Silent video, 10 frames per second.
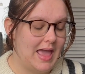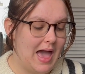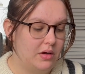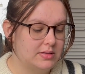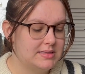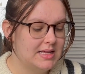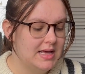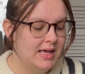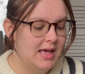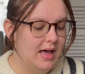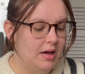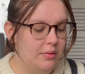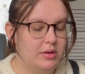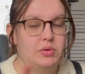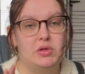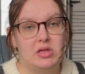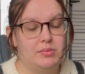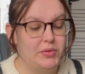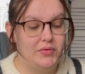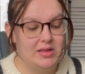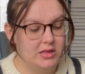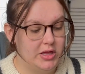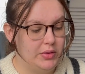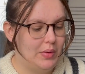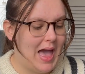house, which we just moved into,